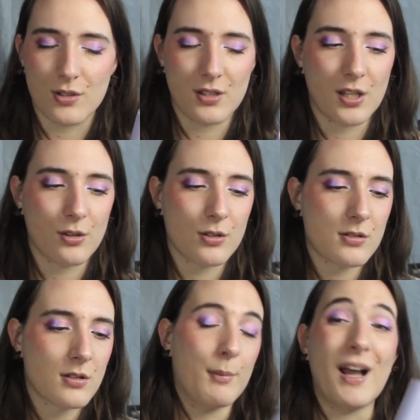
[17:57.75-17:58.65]
than the
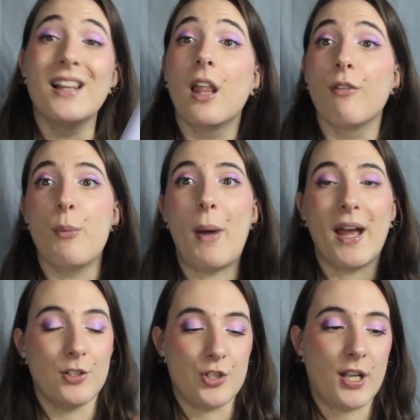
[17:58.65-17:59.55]
others. I love the
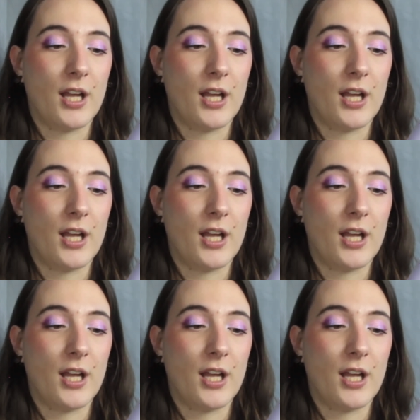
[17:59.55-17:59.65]
packaging.